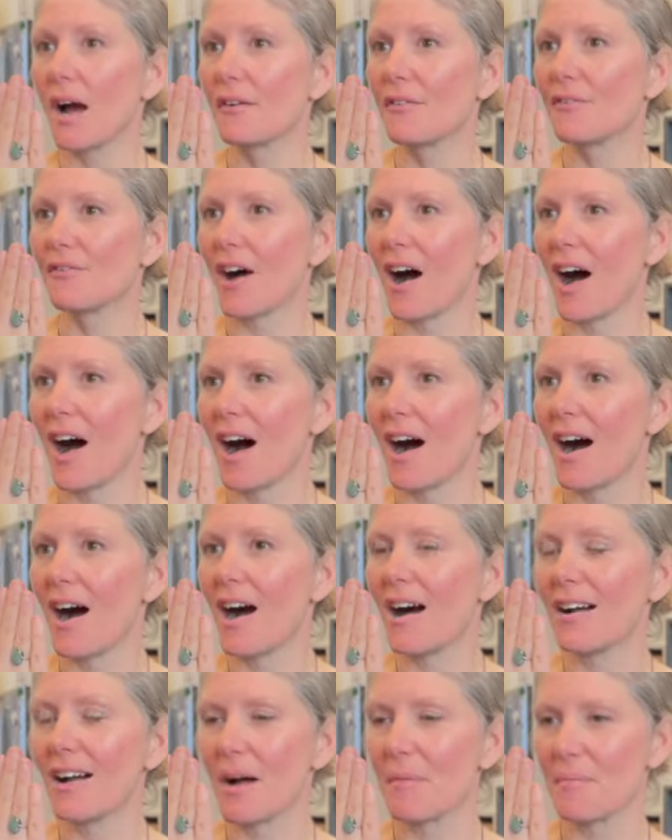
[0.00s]

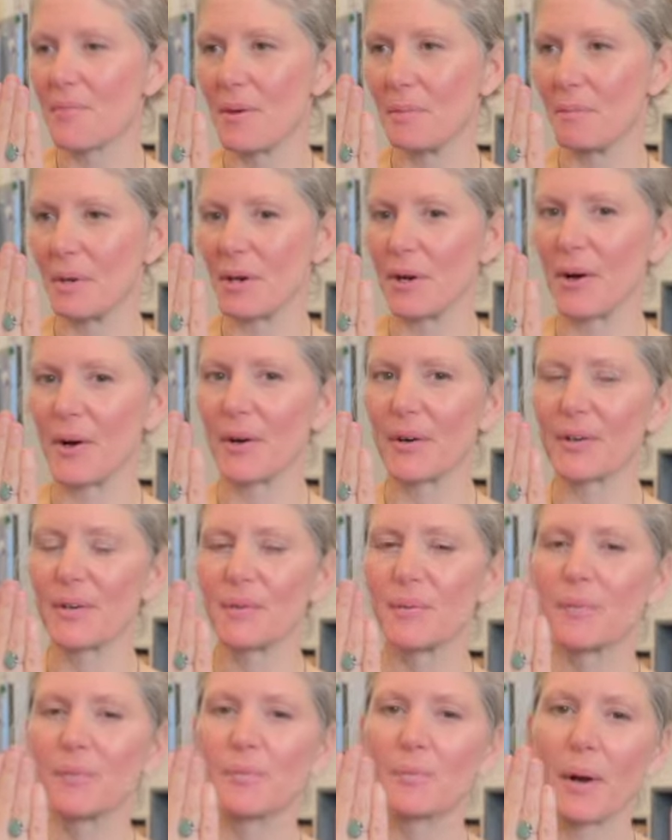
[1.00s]
fog up the mirror.
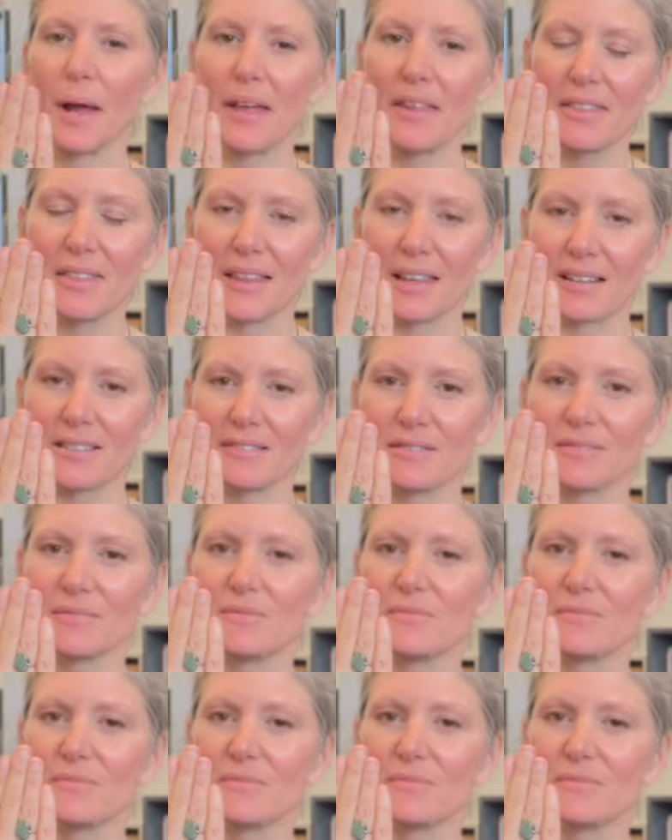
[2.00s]
Breath in.